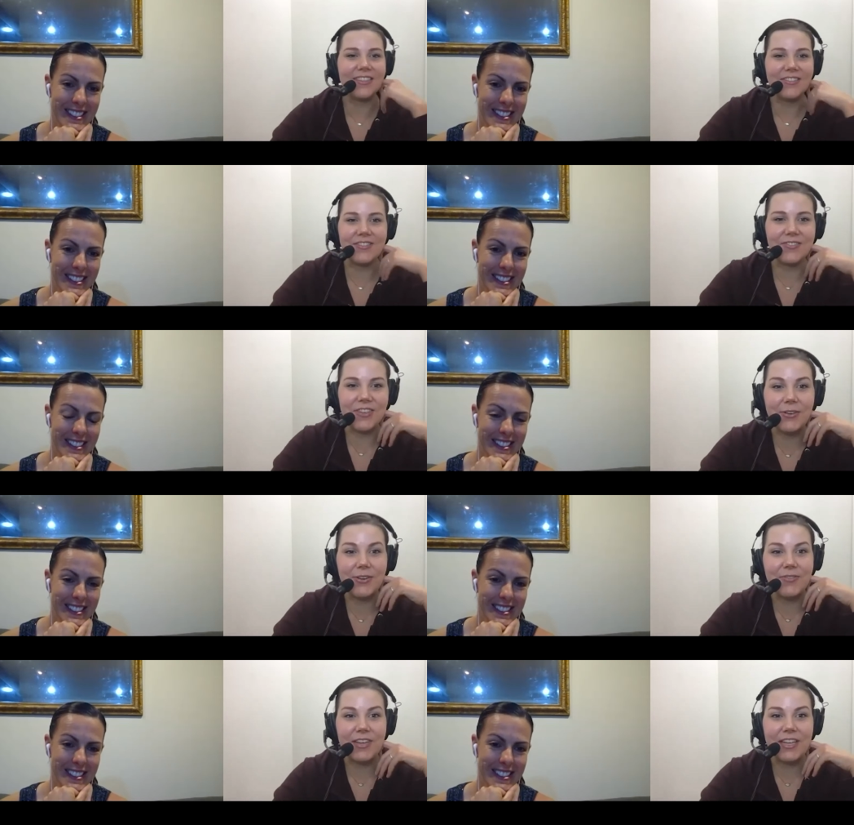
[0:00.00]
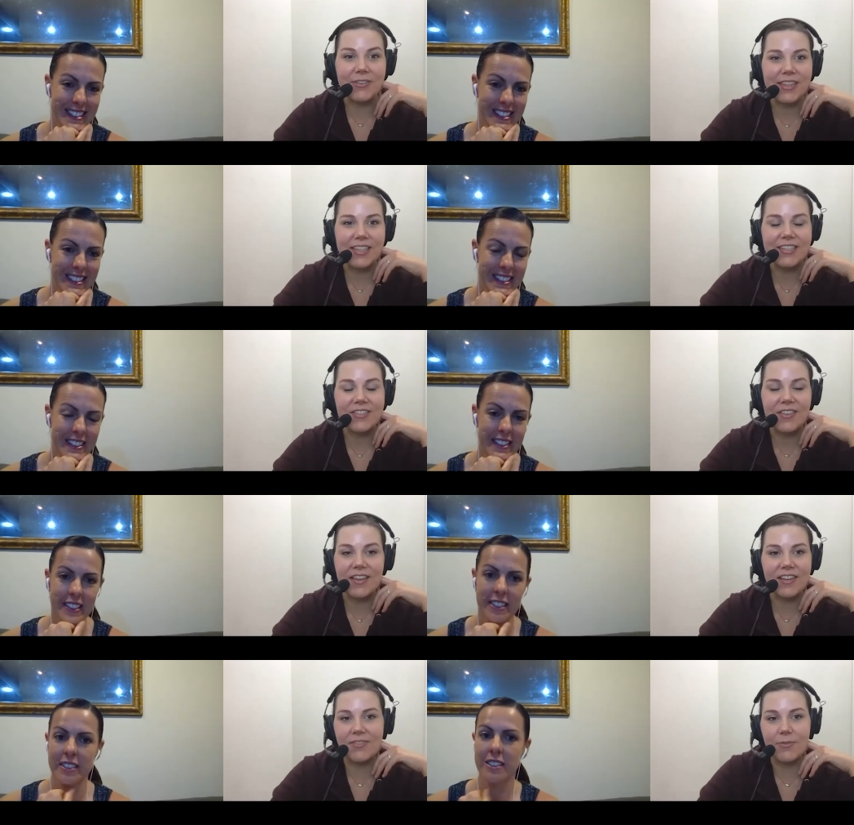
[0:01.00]
Speaker 1: don't record video with it. So
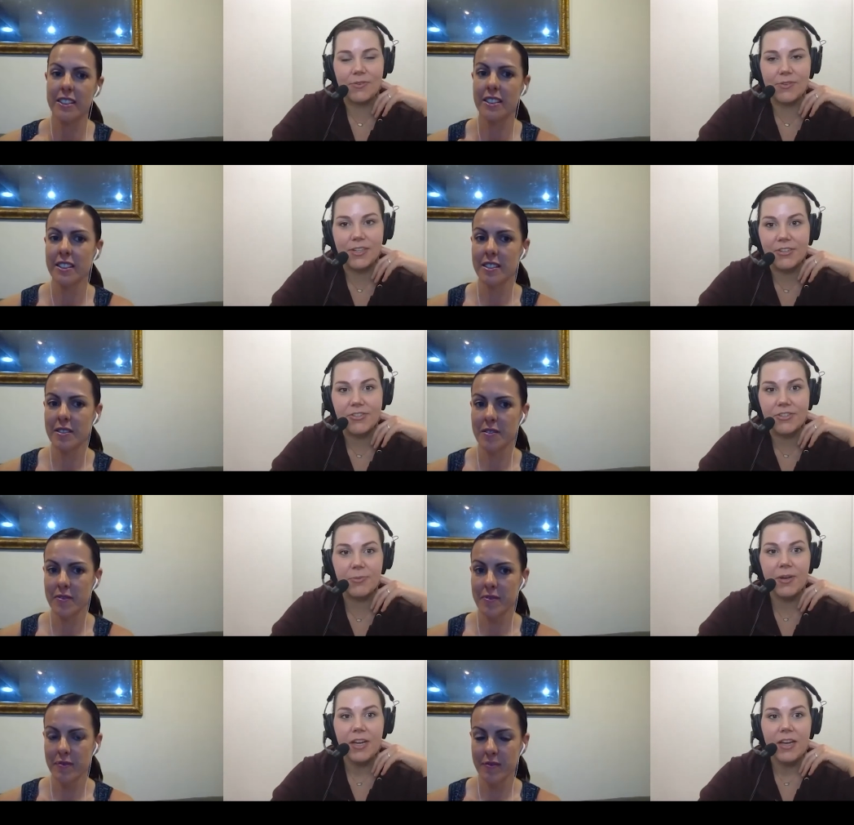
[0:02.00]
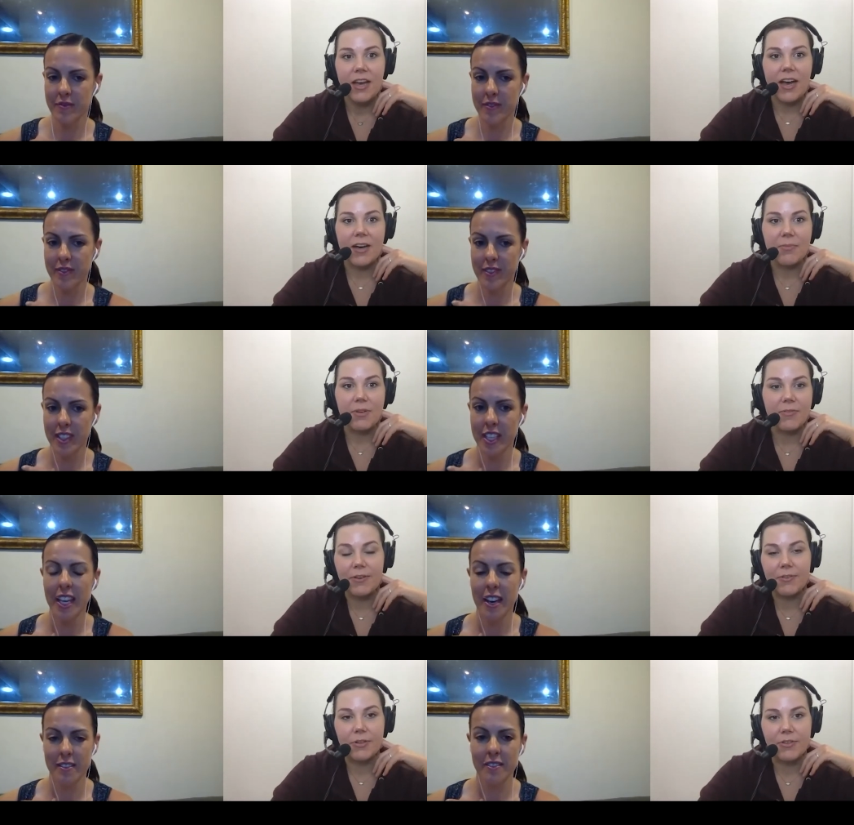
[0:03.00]
then it won't go on YouTube. Um, but if yeah. I
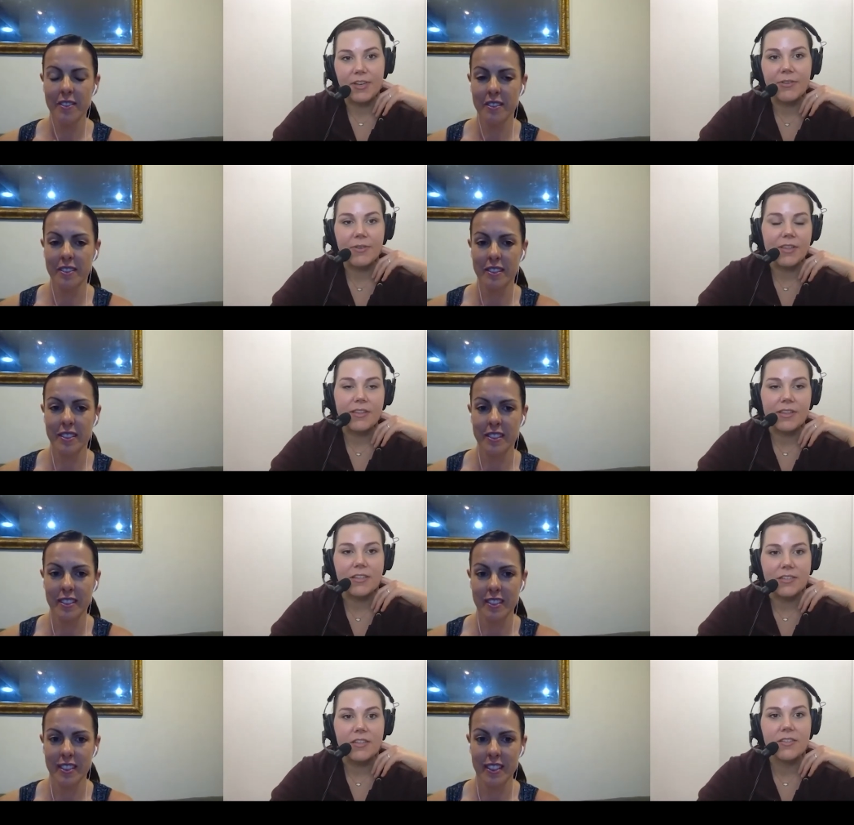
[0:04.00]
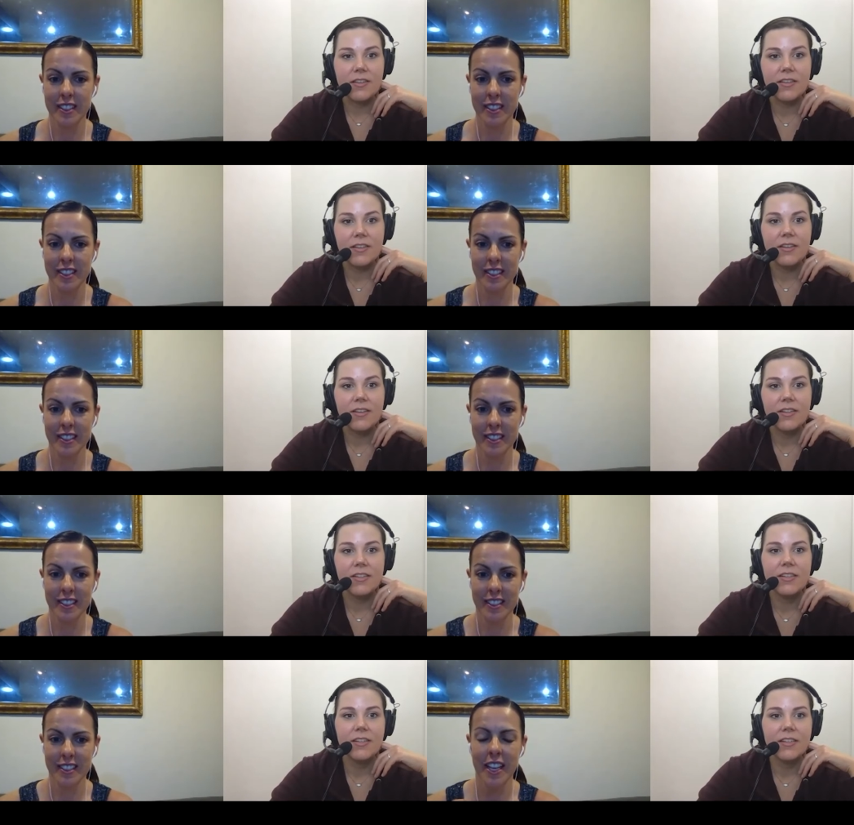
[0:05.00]
record video with it, then it does.
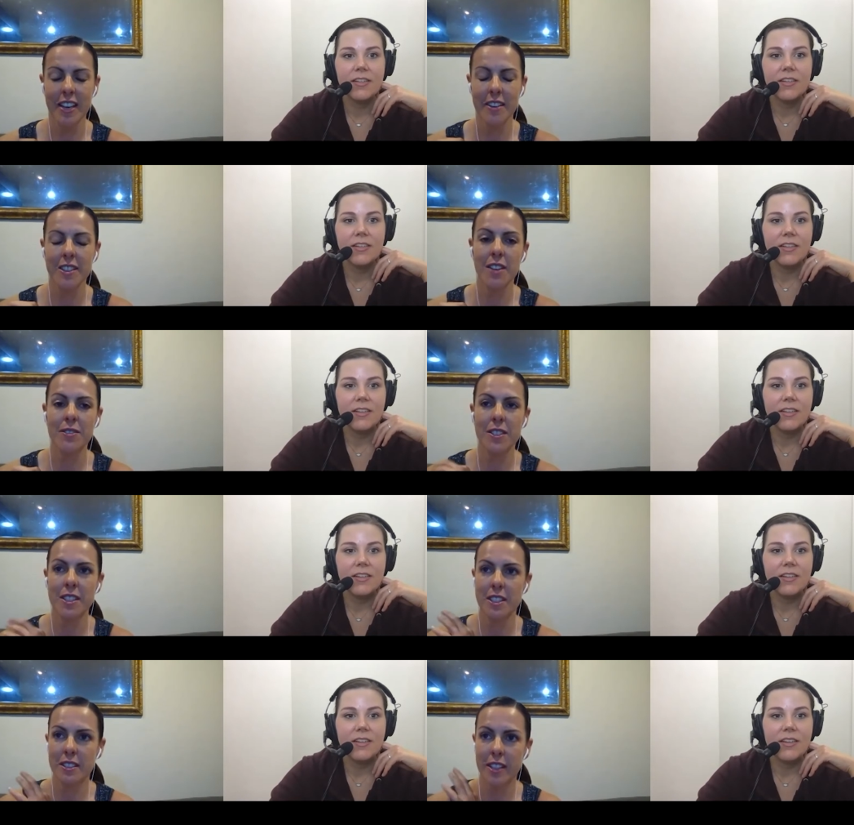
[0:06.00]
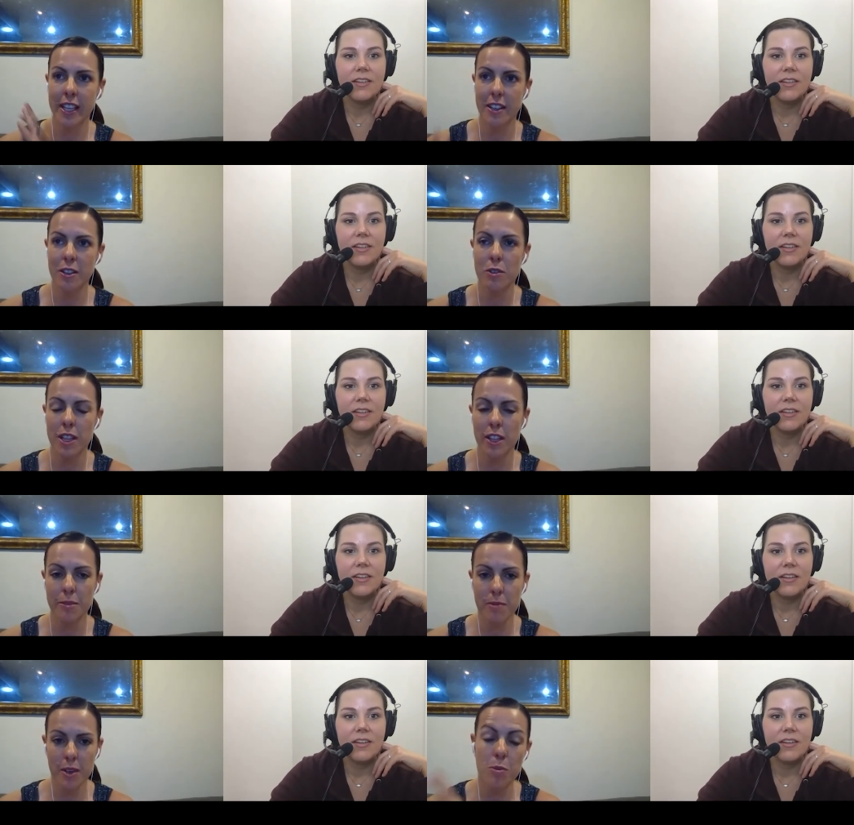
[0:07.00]
Speaker 2: Yeah. Because I've like, oh, a lot
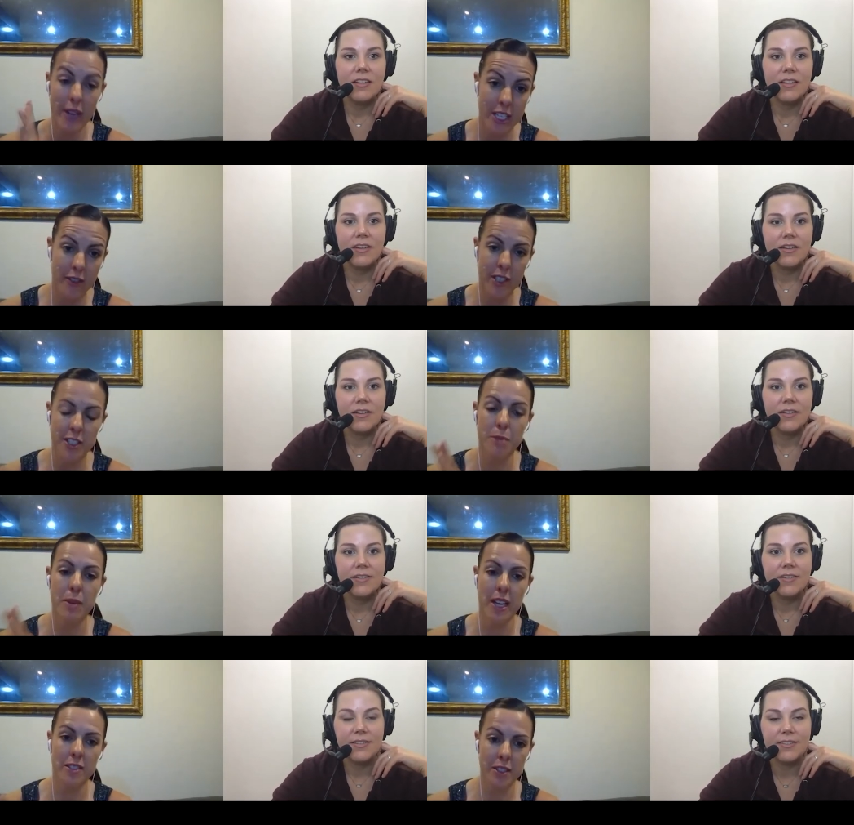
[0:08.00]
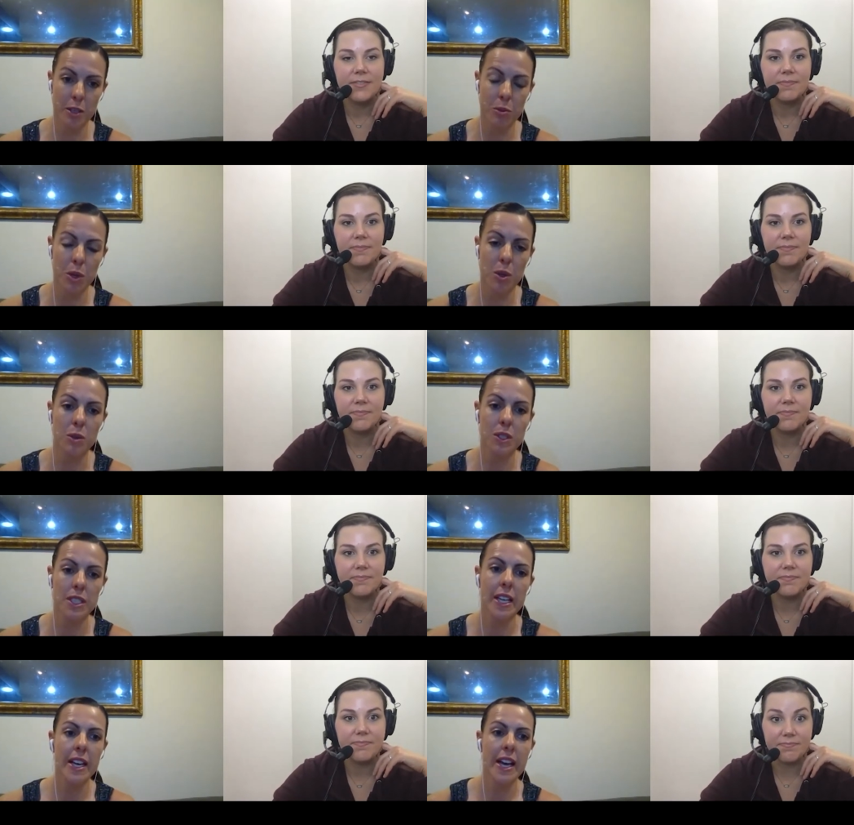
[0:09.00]
of all my interviews have been Zoom calls.
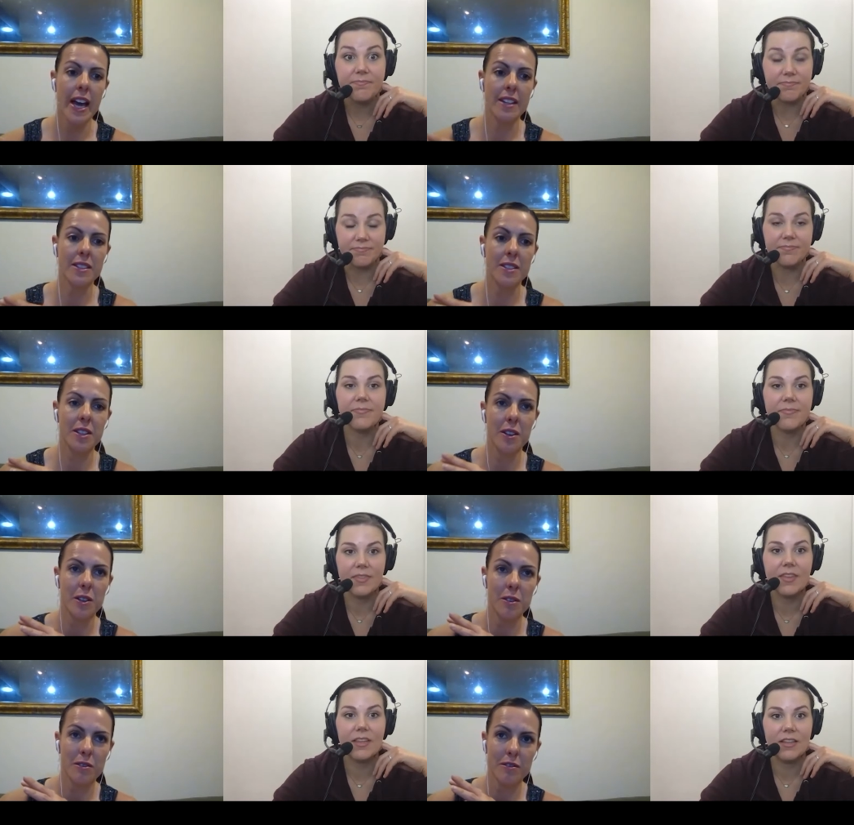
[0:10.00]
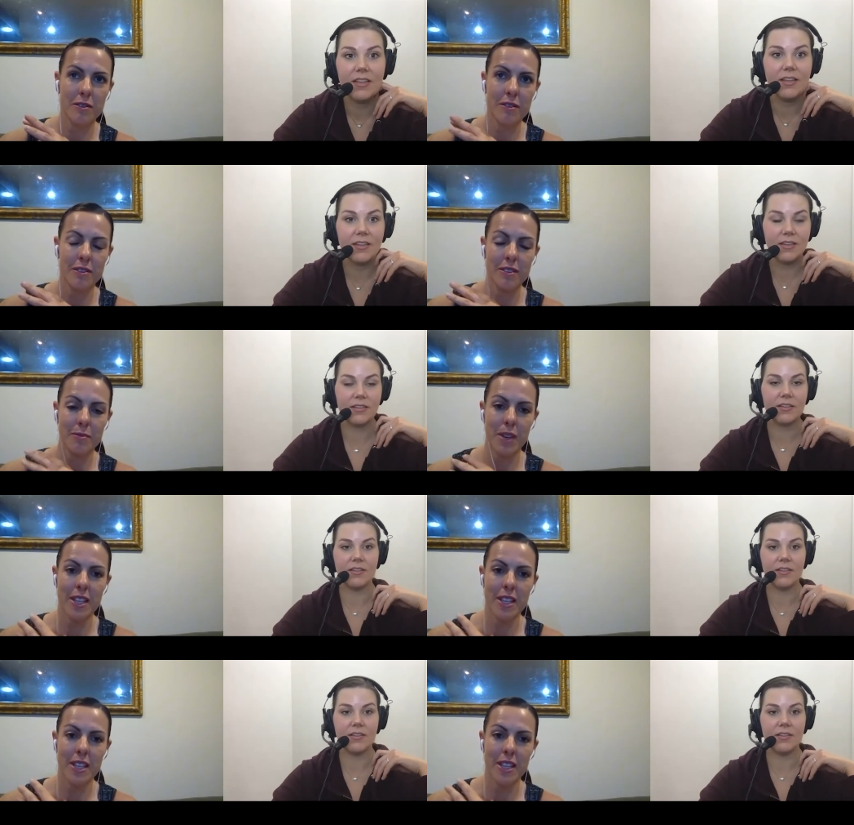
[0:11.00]
And so but